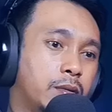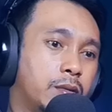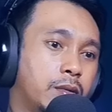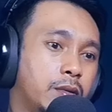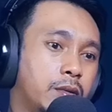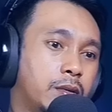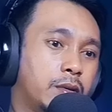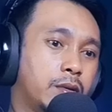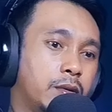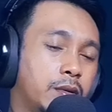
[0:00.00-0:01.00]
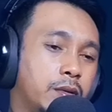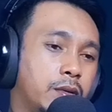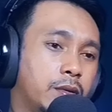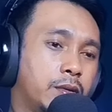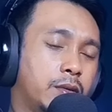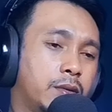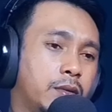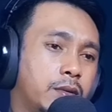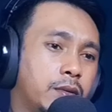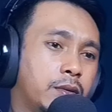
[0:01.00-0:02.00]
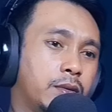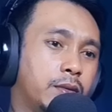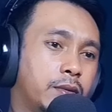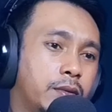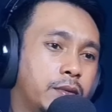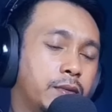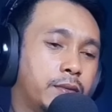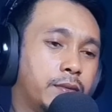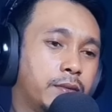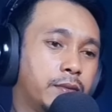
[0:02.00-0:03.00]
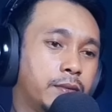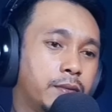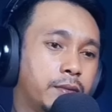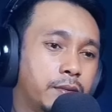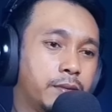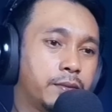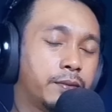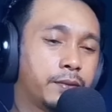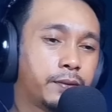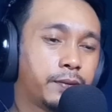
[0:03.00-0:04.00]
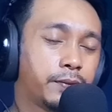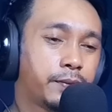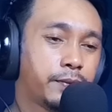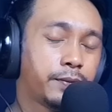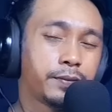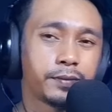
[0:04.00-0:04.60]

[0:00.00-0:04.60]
The person shown says nothing.